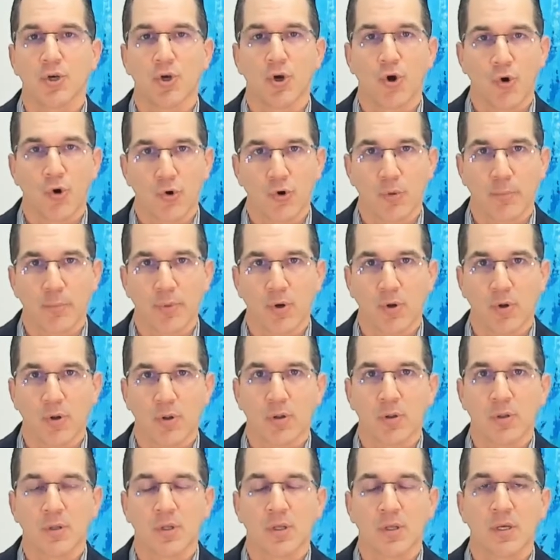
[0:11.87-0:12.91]

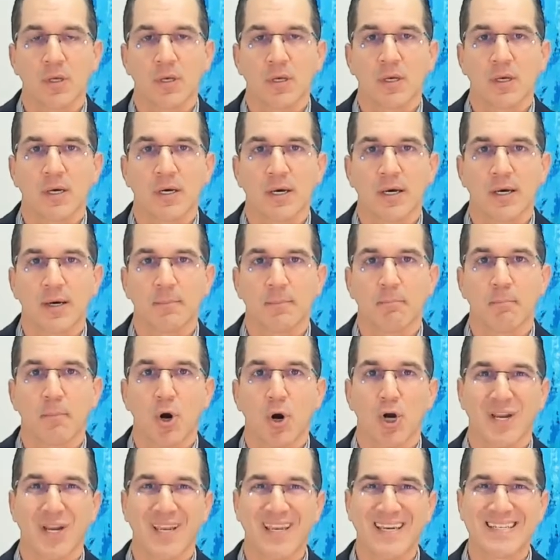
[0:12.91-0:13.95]
notable
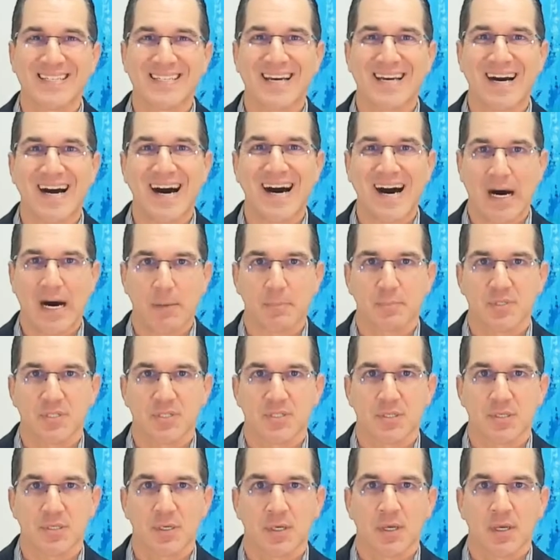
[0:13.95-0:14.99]
market
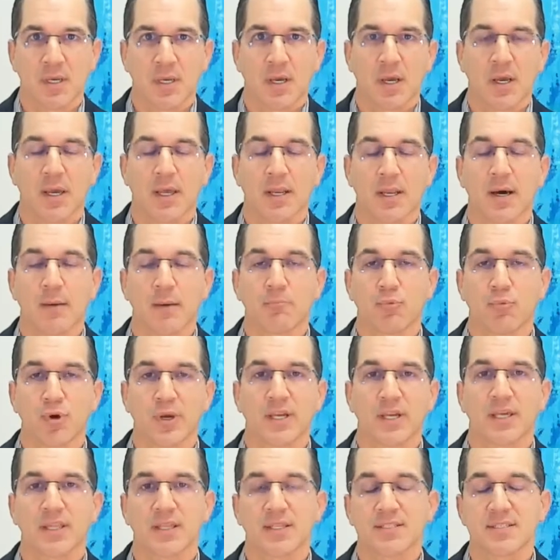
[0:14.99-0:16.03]
tops. And I'm
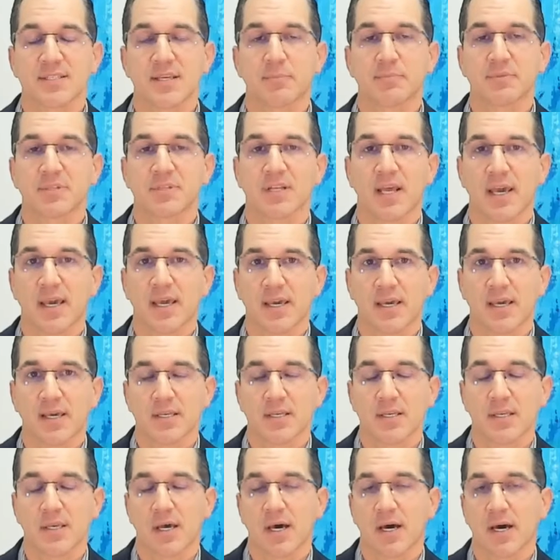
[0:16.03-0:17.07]
bringing this up
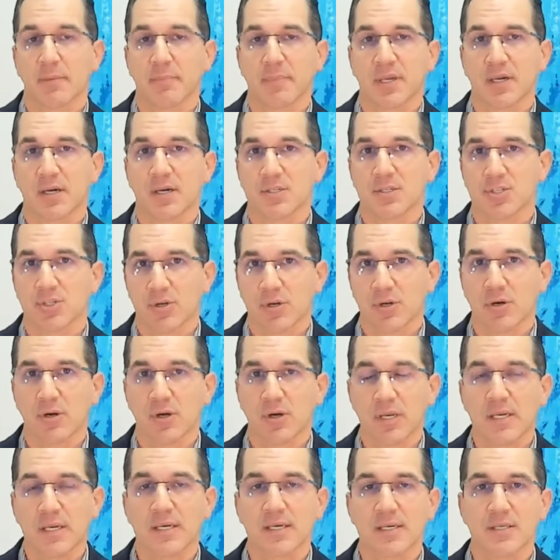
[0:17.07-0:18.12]
today because
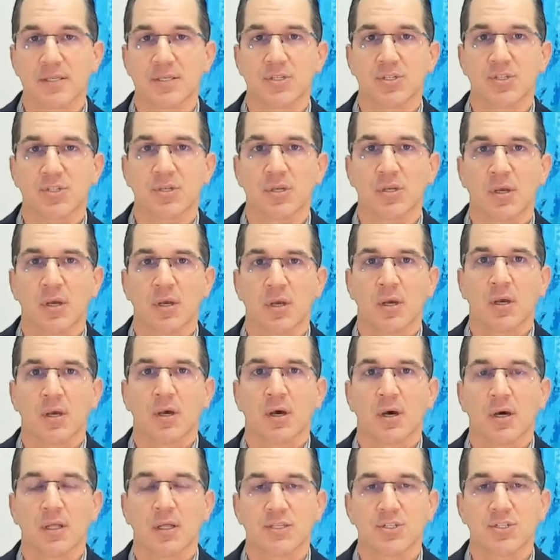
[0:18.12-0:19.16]
there is,
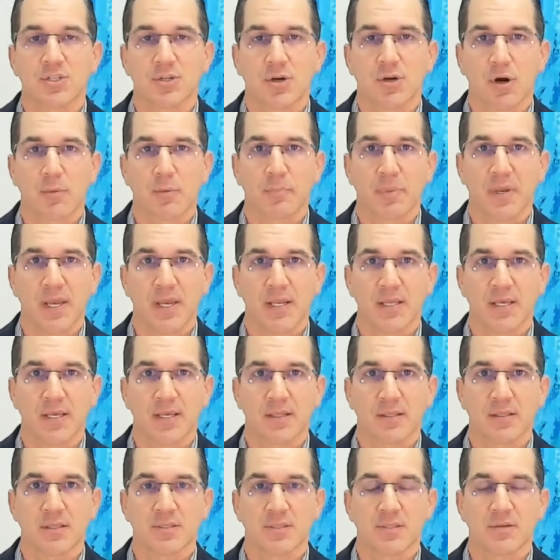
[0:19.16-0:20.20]
at least in our
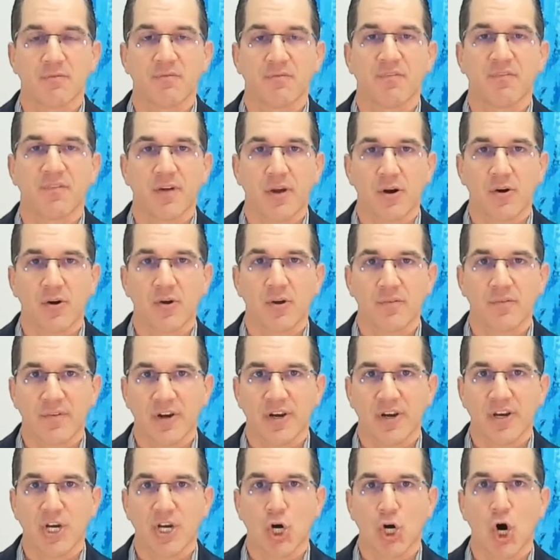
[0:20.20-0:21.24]
opinion, some very,
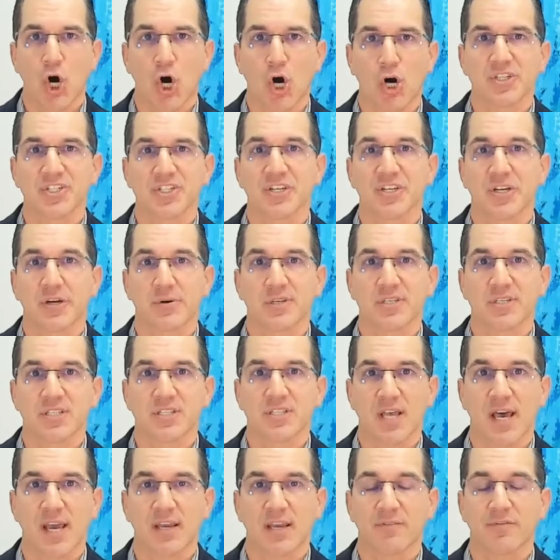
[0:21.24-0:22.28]
very cautionary
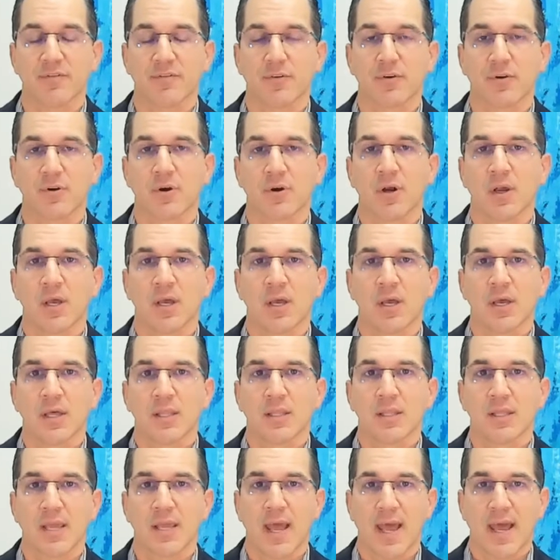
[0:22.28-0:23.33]
sign for
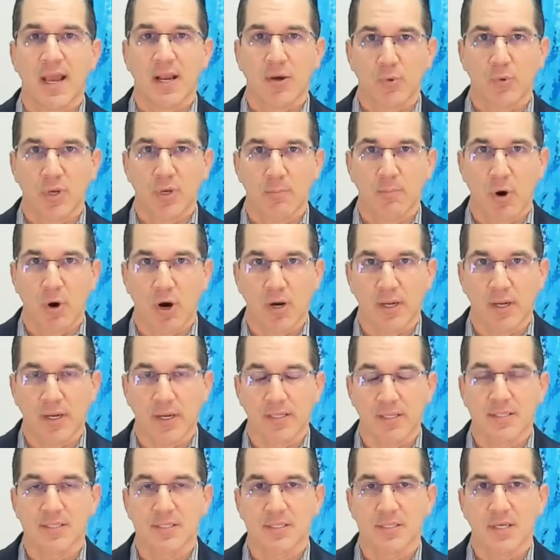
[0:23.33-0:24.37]
the equity
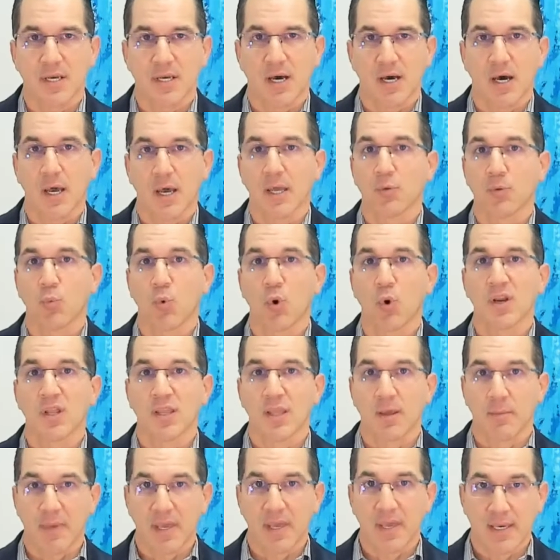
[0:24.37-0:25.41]
markets. And one
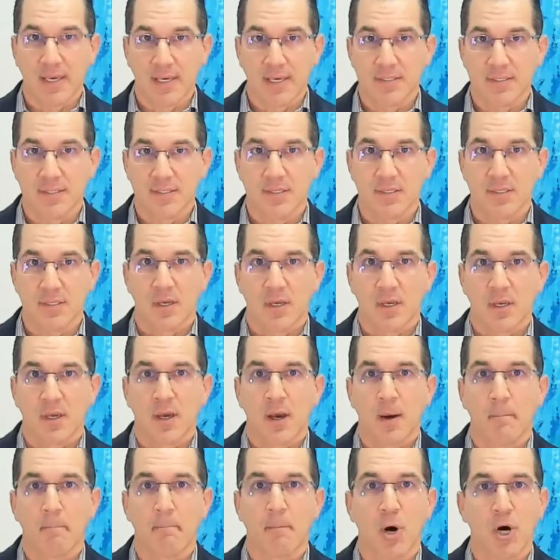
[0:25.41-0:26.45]
of them is
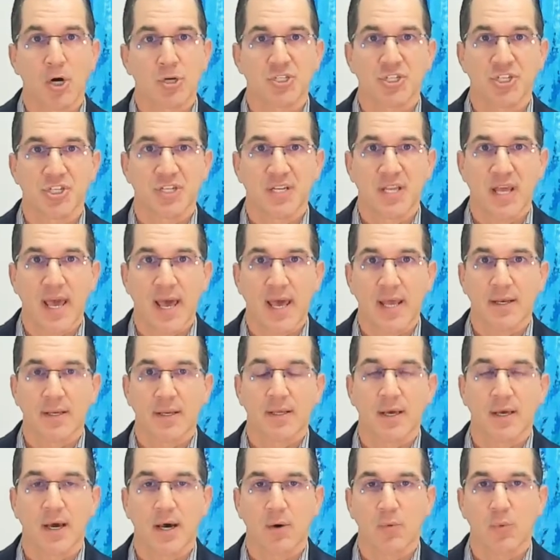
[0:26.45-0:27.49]
margin
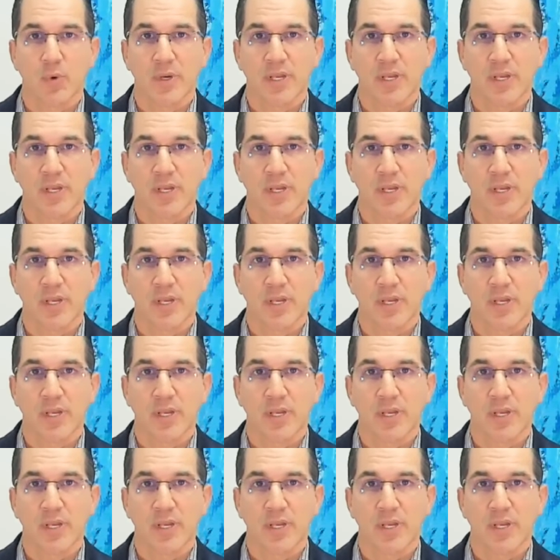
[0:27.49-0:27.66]
debt.